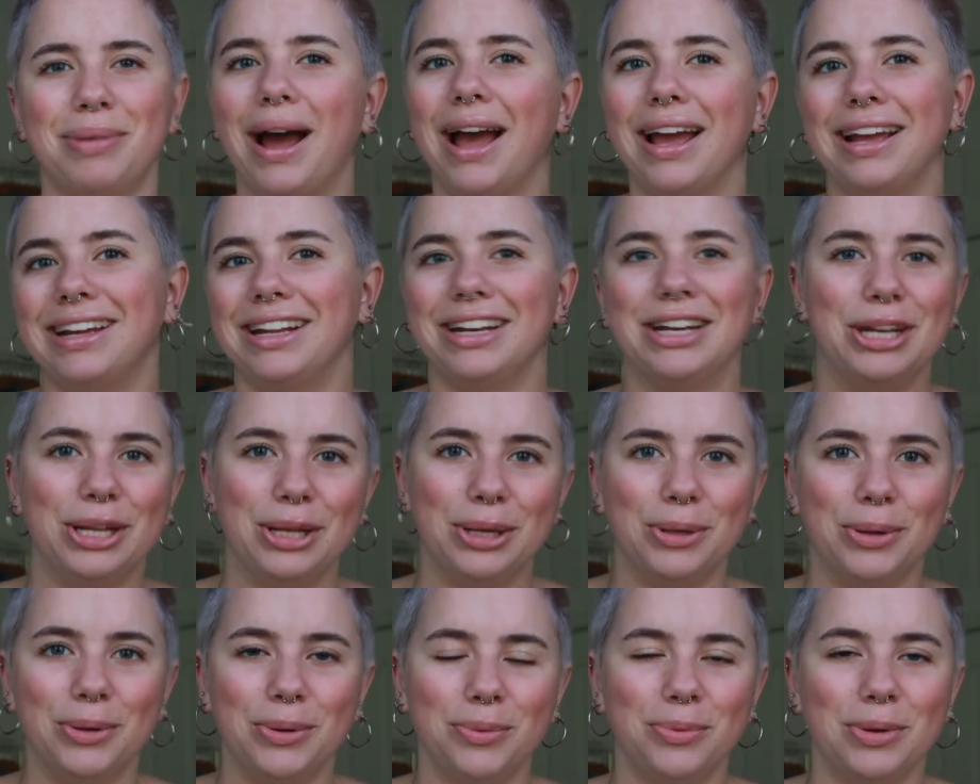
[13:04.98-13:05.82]
buying it
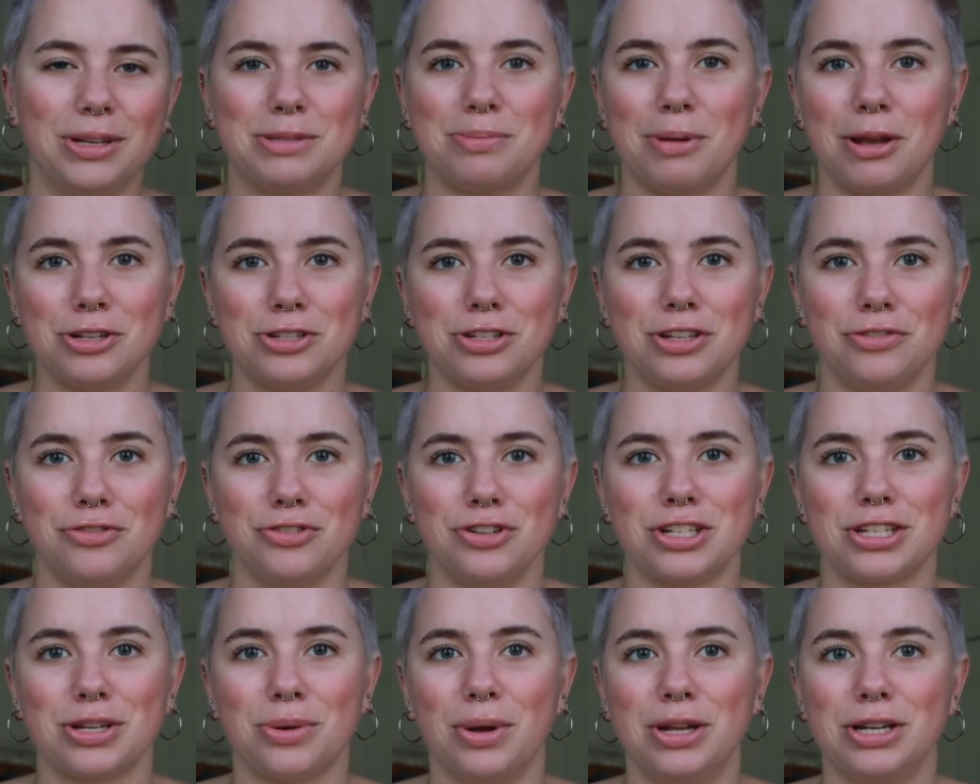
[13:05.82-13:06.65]
new, especially if
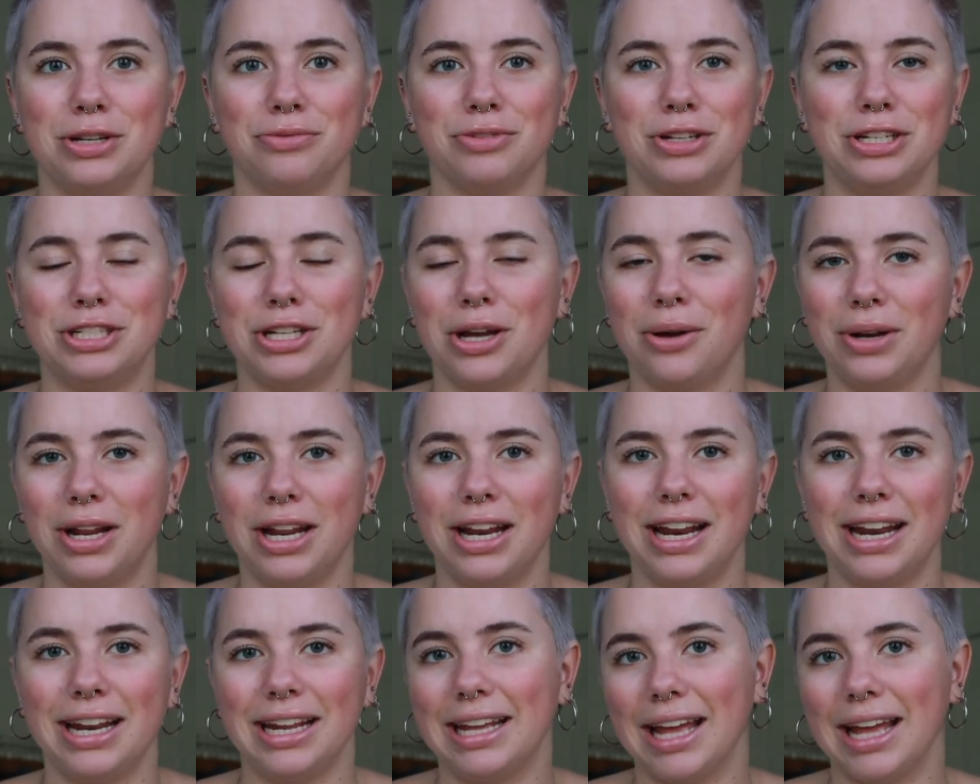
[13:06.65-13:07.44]
you're just going to re-donate it